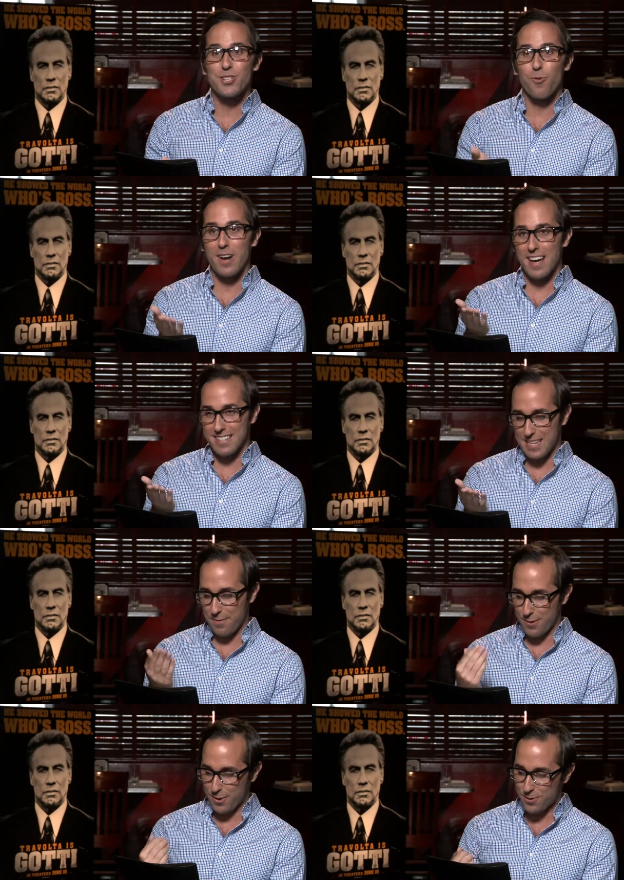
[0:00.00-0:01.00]
Speaker 1: Angel went on to say,
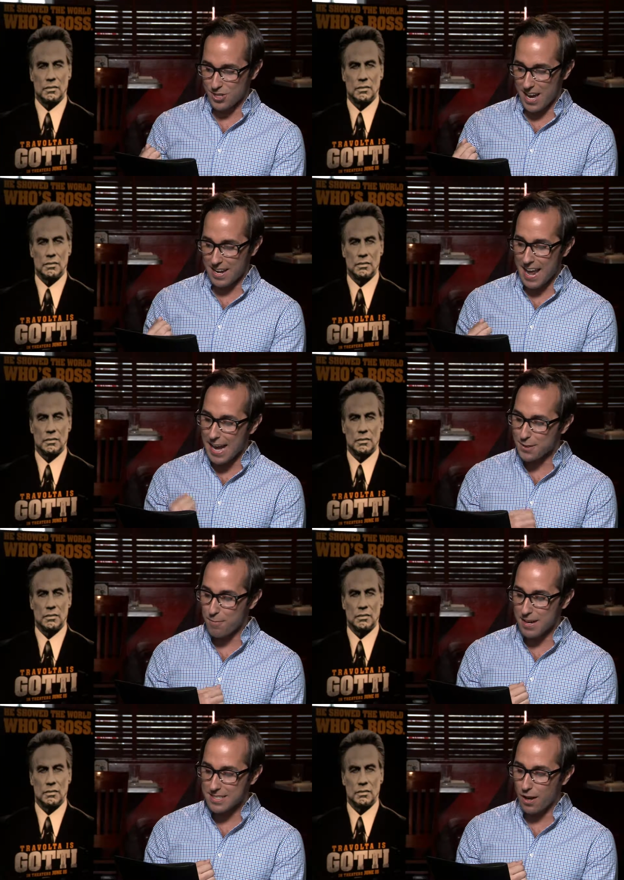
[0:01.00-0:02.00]
For you, John, as
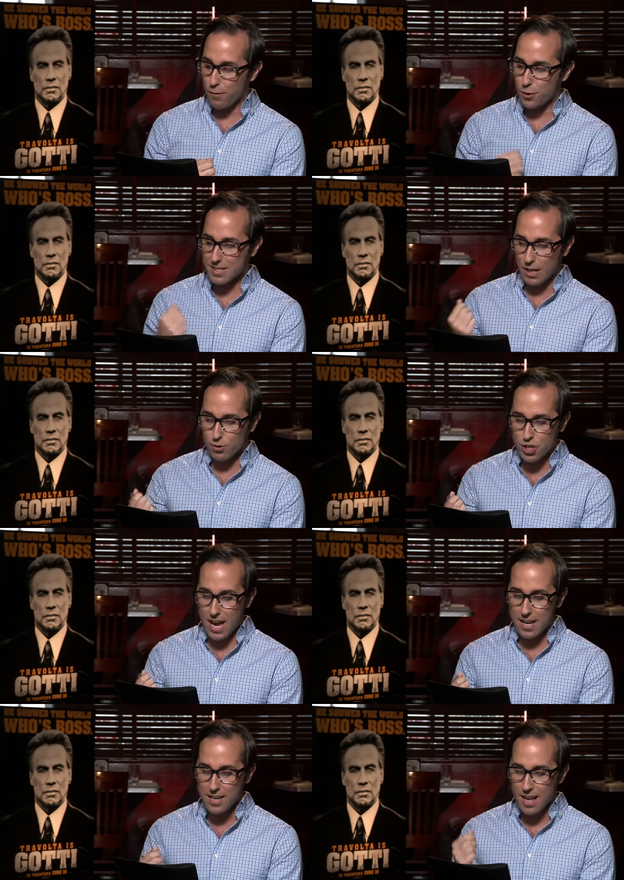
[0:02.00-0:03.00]
for myself, you can tell
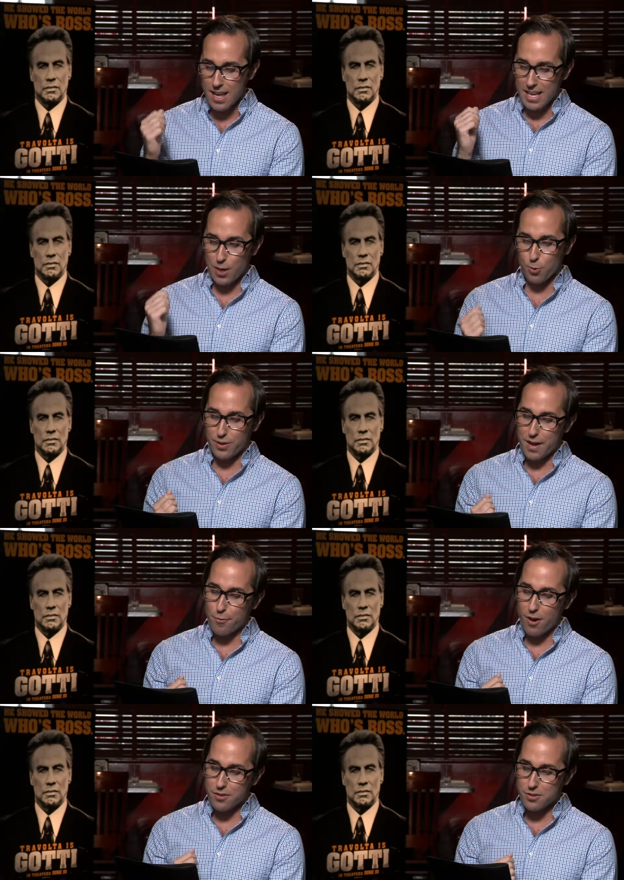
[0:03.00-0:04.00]
John he will
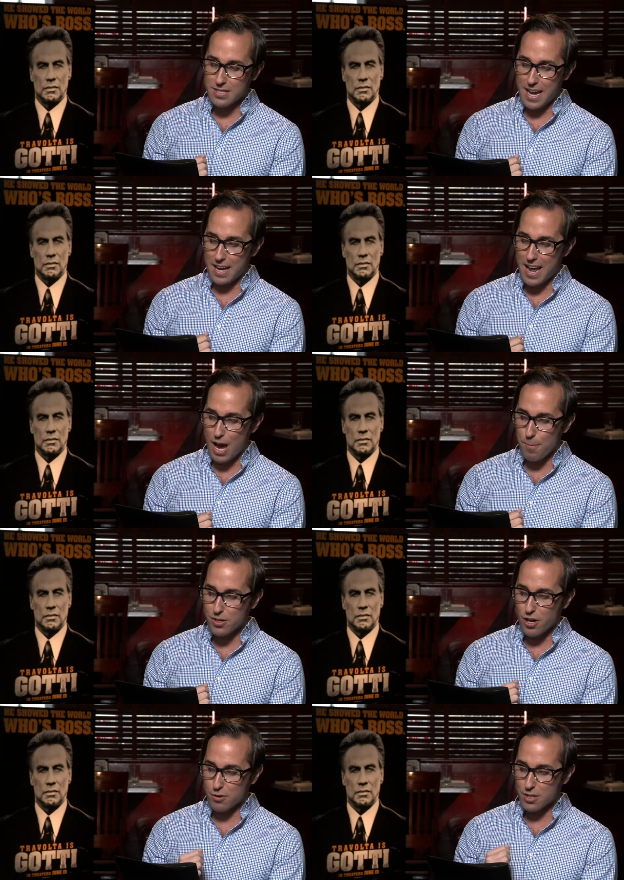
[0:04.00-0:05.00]
never understand how
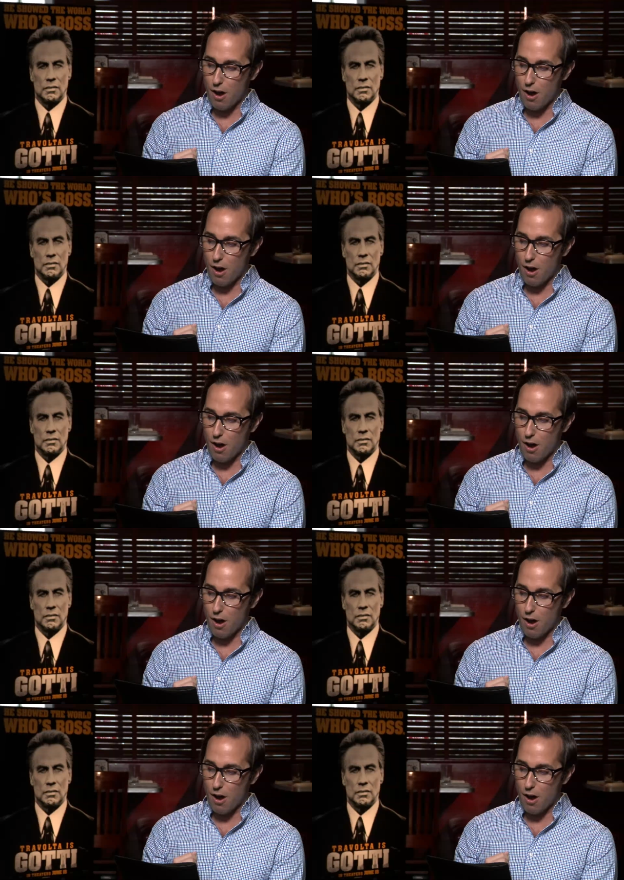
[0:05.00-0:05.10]
much our